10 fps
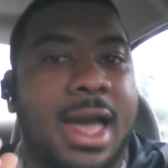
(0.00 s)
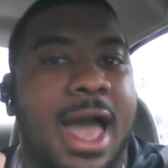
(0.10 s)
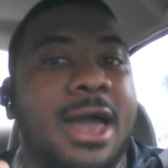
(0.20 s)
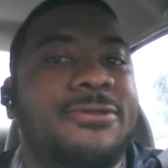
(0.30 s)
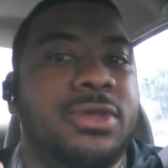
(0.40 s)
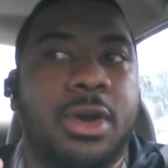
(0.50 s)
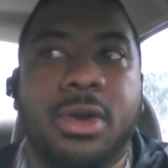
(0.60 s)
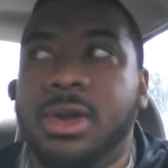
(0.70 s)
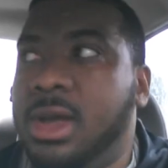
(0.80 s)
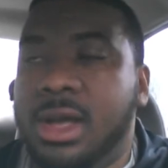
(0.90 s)

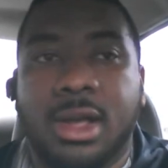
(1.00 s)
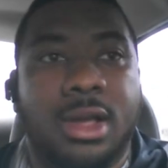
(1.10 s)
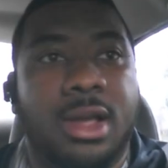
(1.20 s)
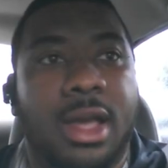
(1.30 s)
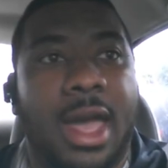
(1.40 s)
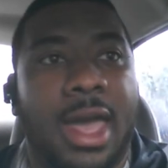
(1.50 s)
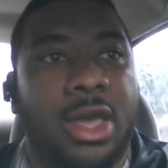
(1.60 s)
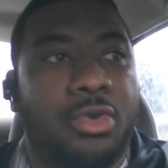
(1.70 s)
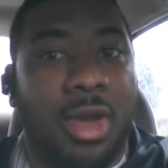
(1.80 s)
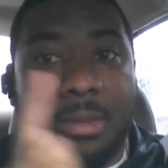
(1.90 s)
after a
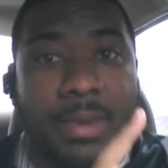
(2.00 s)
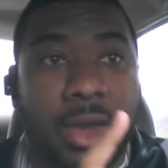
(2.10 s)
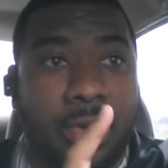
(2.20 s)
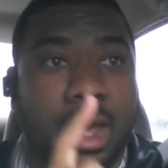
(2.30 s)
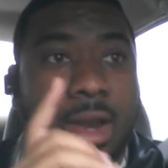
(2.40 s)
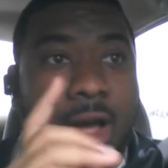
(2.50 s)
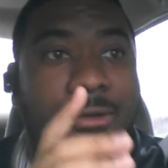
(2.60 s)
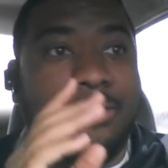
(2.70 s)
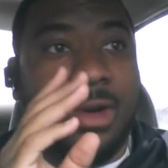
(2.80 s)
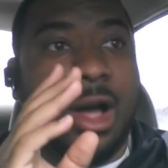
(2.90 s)
great period
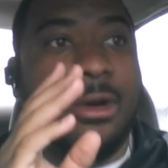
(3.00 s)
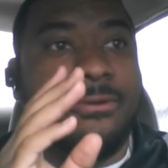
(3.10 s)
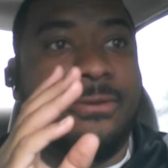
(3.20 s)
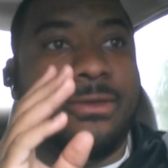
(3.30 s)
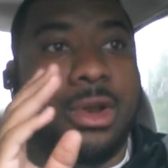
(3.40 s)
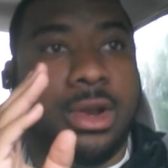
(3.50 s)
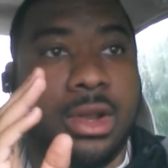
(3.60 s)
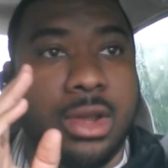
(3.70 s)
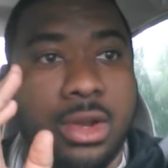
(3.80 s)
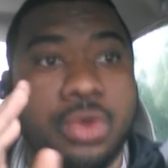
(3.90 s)
of, of
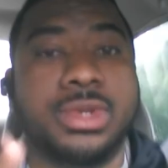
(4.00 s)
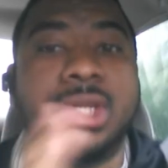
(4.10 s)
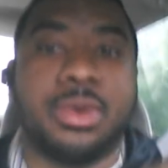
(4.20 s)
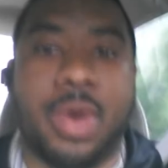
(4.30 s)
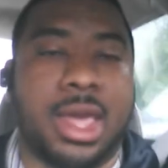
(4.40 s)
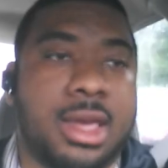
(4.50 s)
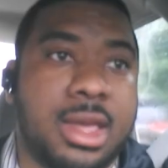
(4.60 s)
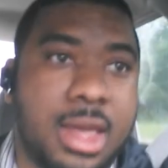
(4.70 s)
losing weight.